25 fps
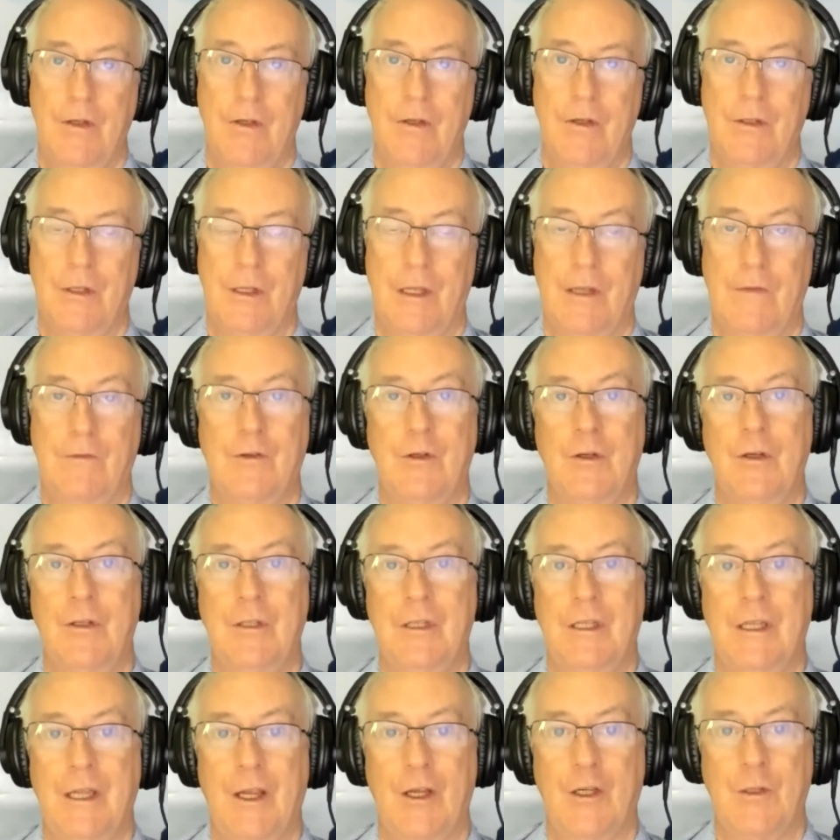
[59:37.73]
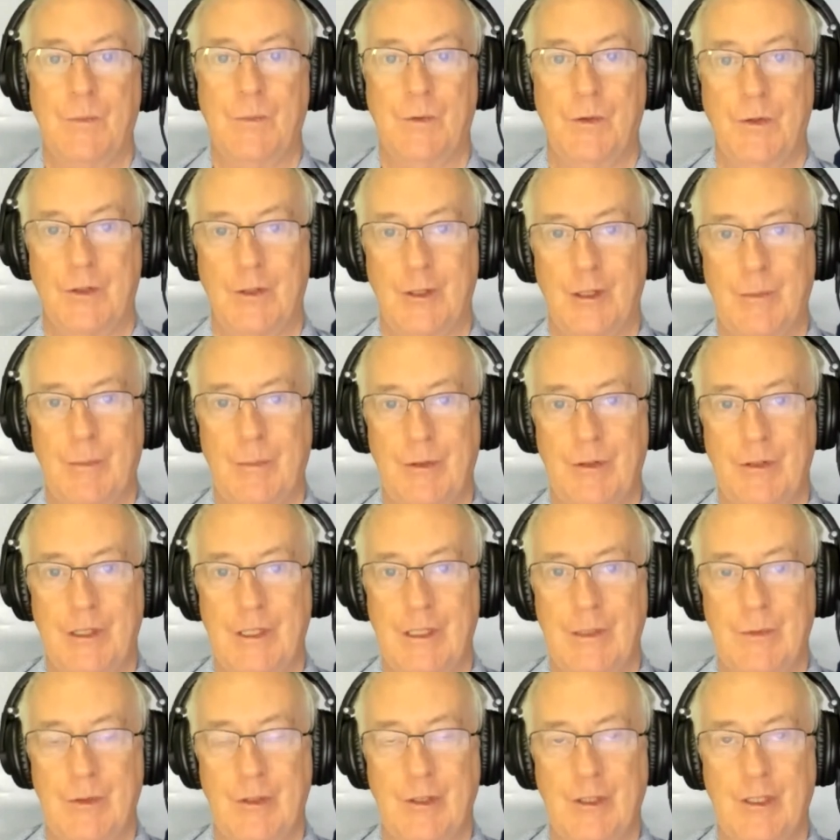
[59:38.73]
So they've turned the export surplus
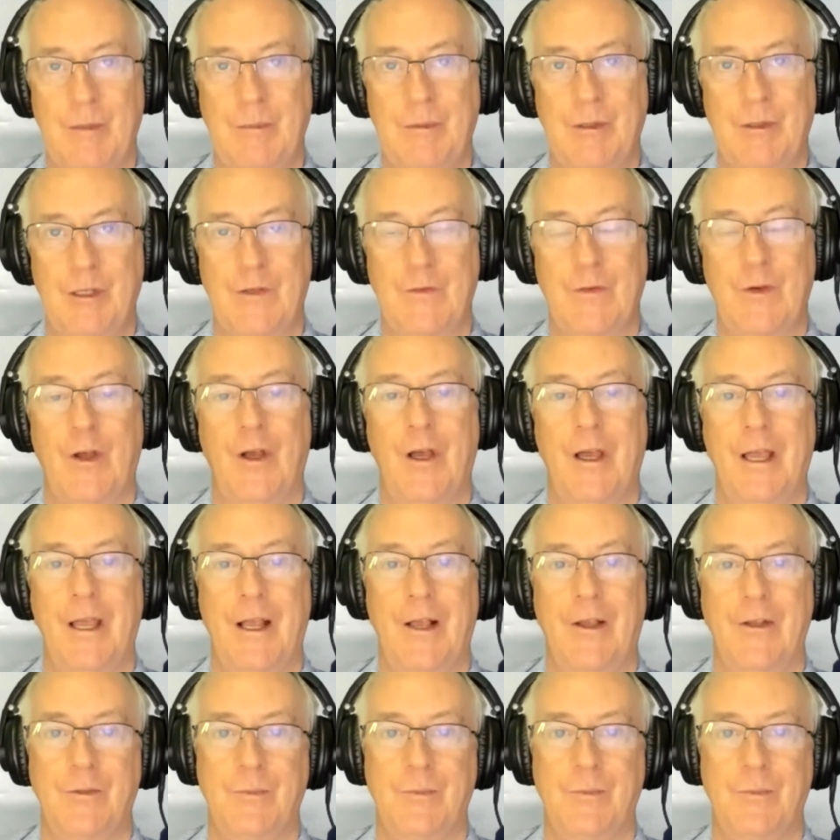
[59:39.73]
into a stimulus for high house